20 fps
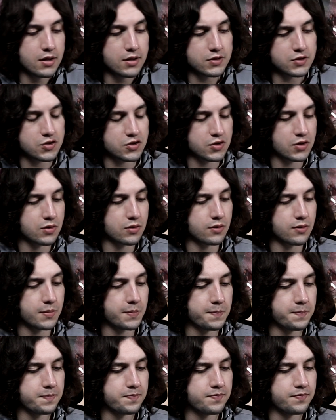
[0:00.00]
So,
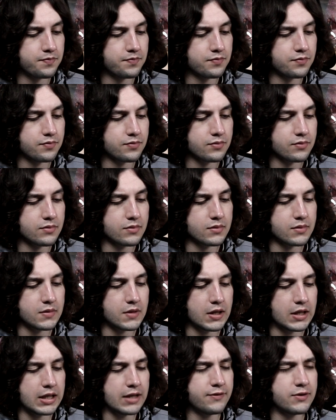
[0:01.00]

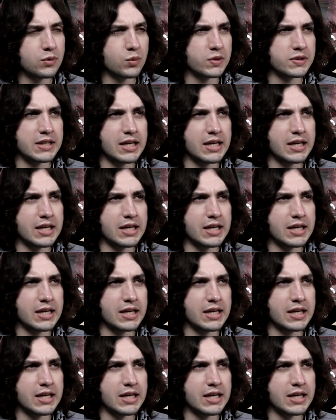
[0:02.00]
even with